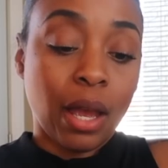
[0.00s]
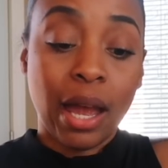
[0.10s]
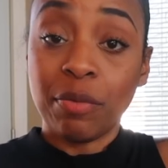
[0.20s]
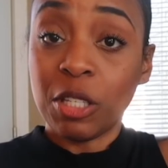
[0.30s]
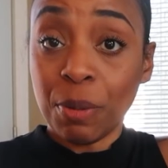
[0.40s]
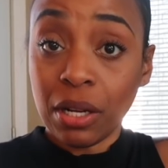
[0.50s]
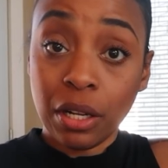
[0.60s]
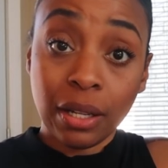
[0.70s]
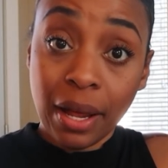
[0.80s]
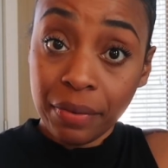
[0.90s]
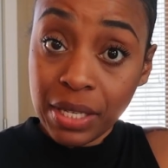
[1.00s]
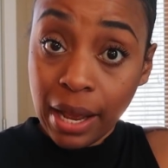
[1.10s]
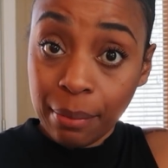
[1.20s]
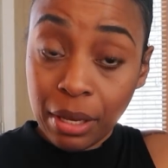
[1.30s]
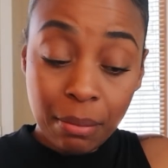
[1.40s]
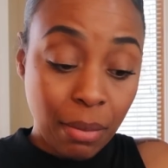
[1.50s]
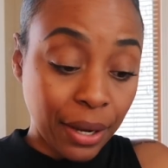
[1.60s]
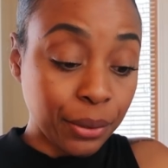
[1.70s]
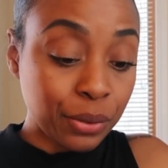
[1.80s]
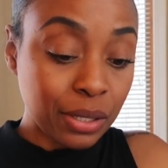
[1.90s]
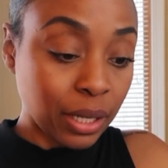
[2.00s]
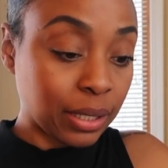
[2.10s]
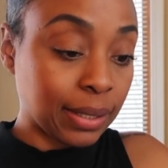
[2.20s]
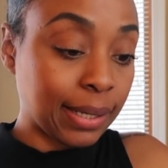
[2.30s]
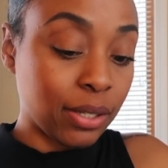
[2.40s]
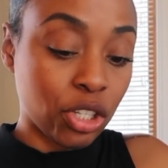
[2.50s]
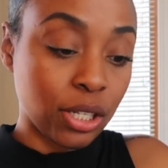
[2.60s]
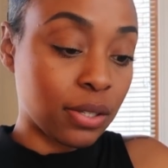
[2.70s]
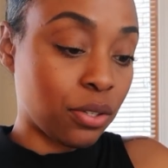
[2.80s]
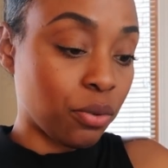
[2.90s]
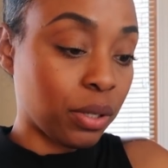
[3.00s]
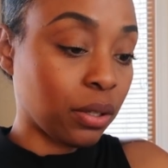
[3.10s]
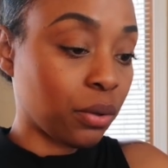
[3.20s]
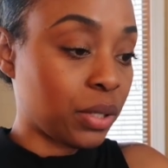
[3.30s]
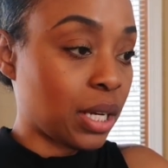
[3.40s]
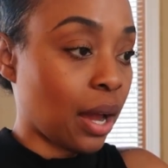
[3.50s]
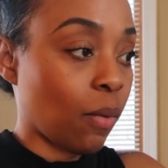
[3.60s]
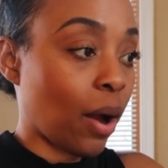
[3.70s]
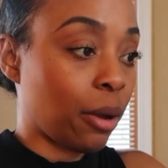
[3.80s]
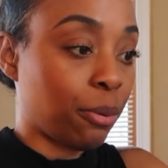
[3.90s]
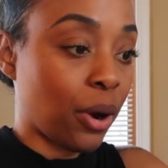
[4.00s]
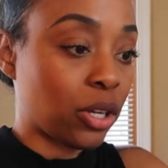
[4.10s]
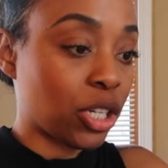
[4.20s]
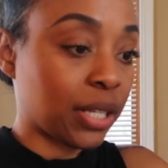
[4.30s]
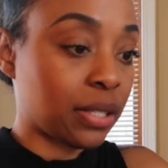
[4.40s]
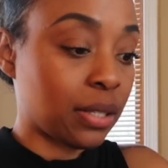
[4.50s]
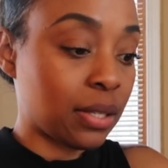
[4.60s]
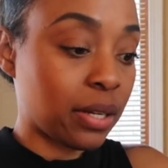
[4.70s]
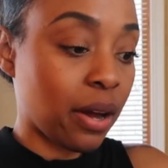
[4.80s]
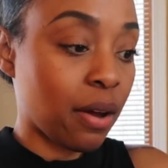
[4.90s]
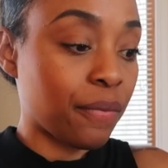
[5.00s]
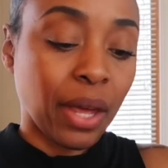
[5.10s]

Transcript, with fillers: I've been spending a lot of time in Michaels lately, just doing little D I Y projects and stuff.